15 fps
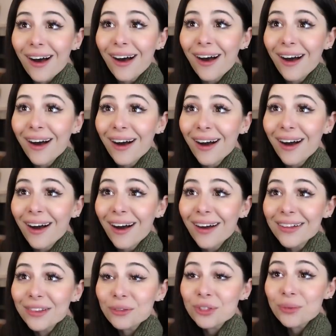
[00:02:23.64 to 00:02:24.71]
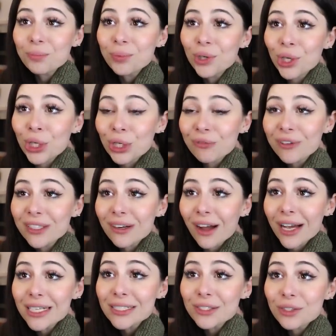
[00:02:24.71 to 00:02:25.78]
Oh, those are perfect
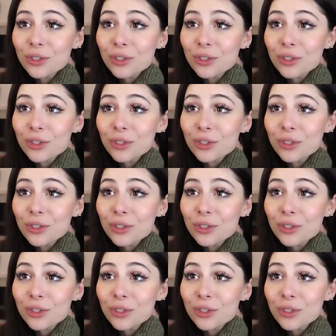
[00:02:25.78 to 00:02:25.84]
ice